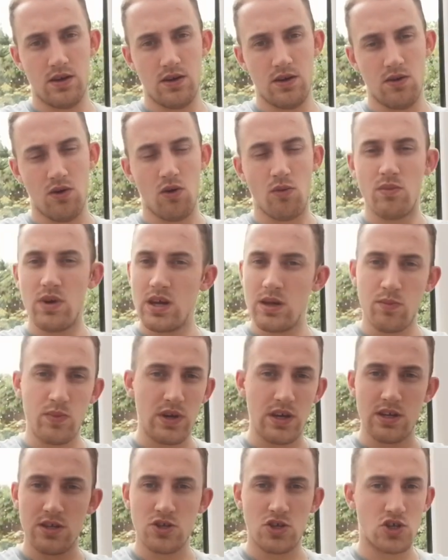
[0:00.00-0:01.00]
Or
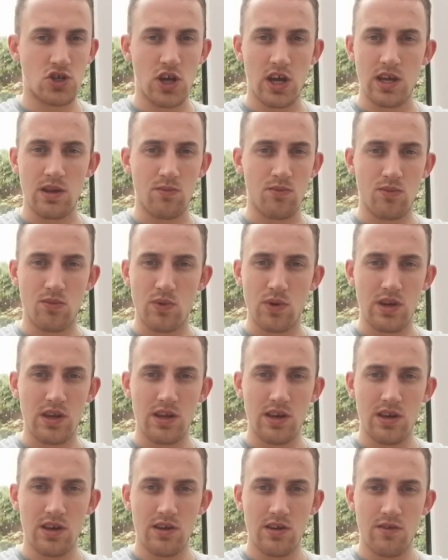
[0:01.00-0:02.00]
maybe in shame we
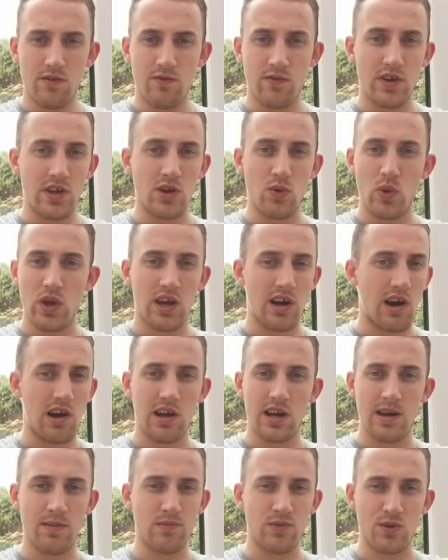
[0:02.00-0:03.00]
feel we can't
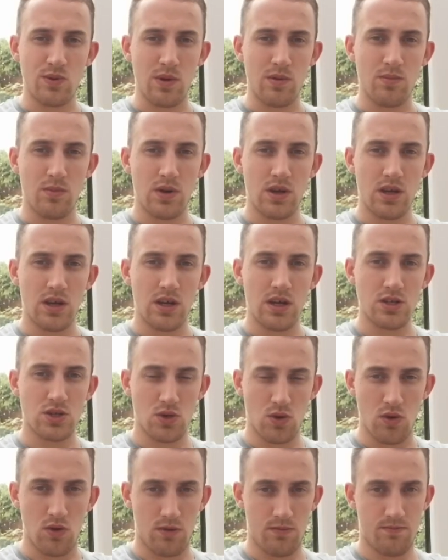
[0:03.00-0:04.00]
come to Him at
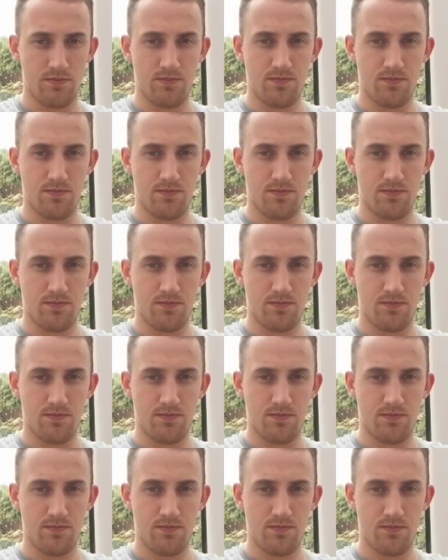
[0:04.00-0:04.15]
all.